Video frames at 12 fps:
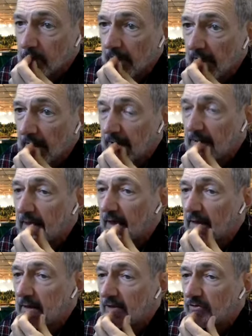And yeah,
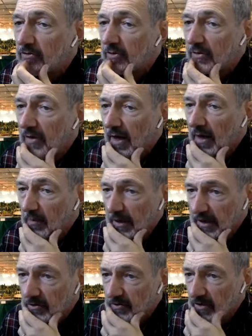let's do it that way
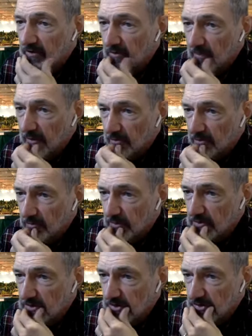because that's the way the
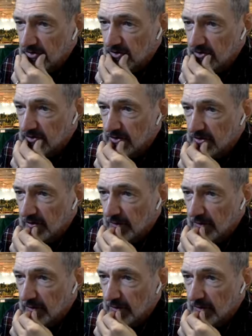switch list is too.